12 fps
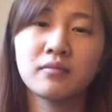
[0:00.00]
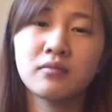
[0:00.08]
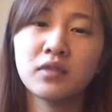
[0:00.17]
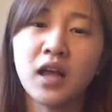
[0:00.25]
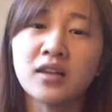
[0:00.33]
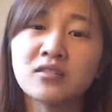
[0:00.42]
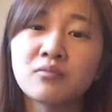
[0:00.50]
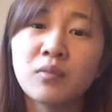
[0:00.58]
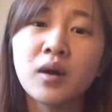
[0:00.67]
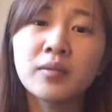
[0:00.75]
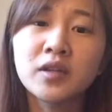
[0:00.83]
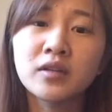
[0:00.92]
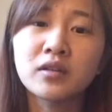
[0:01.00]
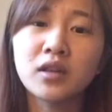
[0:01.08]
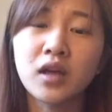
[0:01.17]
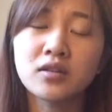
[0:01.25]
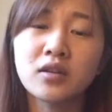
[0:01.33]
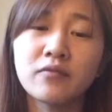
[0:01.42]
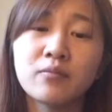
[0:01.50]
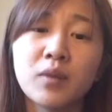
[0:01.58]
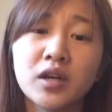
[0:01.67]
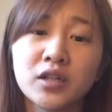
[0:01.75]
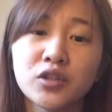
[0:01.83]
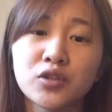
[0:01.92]
lots of
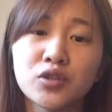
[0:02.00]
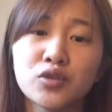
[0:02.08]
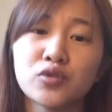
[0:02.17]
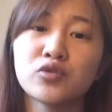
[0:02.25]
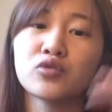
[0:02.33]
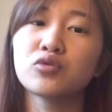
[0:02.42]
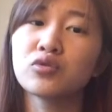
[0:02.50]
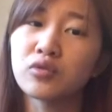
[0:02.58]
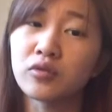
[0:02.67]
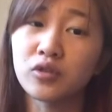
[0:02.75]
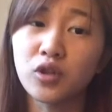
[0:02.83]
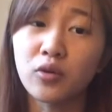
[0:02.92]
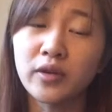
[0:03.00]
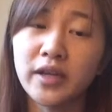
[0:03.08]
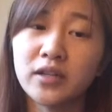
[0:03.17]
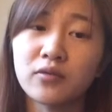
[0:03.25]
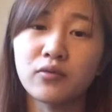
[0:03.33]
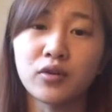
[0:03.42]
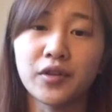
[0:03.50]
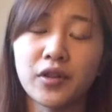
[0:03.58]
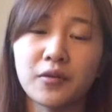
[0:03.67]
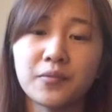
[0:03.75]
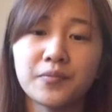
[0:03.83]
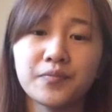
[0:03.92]
money to donate for
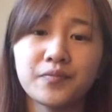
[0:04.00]
them,